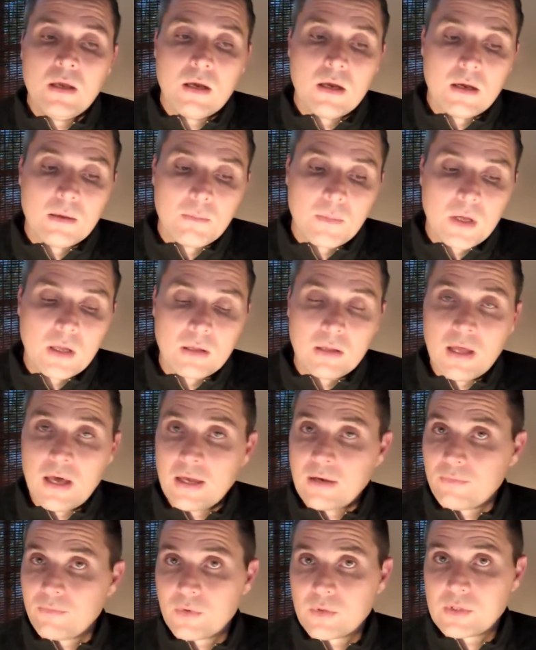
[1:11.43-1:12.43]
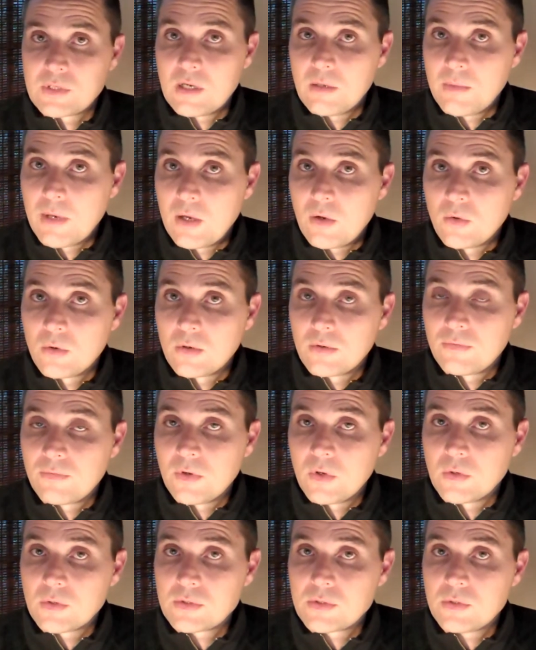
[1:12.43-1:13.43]
Um, a lot of for sale by owner
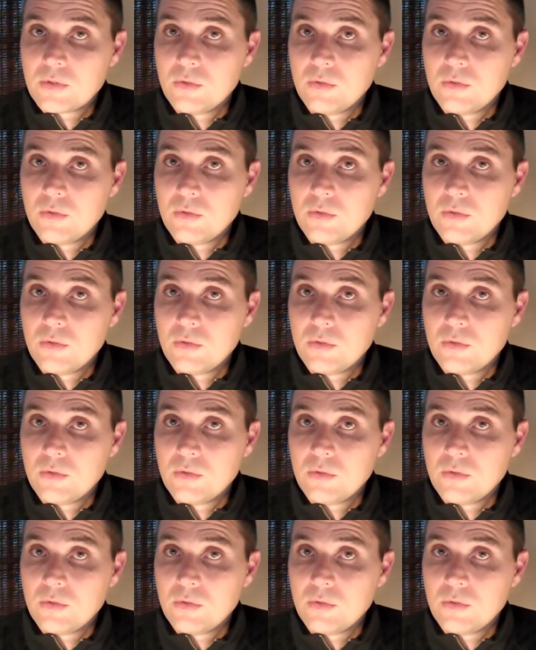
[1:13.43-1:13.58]
folks